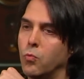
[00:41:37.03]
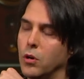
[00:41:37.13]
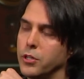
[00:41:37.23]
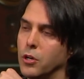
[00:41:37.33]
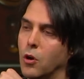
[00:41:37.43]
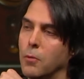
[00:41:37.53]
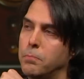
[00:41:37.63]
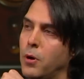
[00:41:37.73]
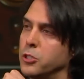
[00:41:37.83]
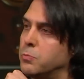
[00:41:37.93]
you know, a
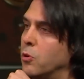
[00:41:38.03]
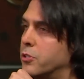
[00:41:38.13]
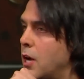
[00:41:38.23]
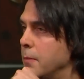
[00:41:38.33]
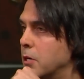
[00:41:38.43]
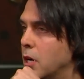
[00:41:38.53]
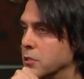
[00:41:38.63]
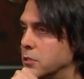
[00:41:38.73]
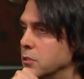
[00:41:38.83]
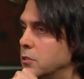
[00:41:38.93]
bunch more time
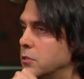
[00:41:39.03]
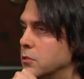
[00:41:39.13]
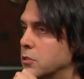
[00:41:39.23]
constants.